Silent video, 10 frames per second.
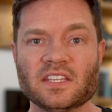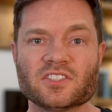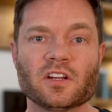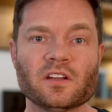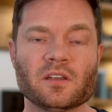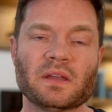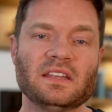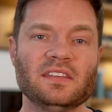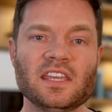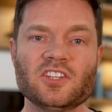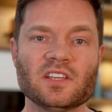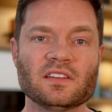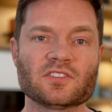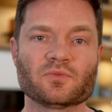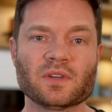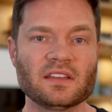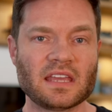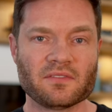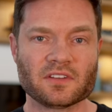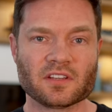They started by teaching this rigged
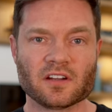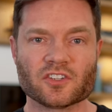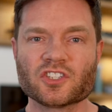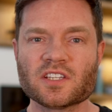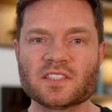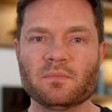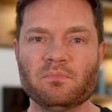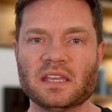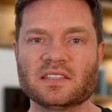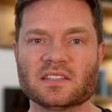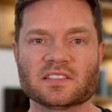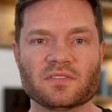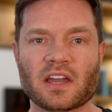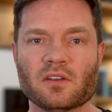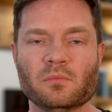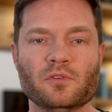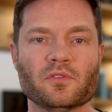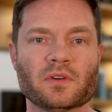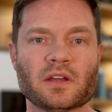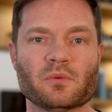avatar just the basics of how to move
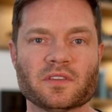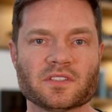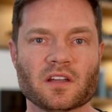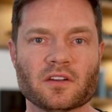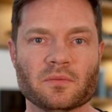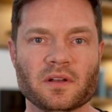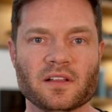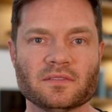around with a soccer ball.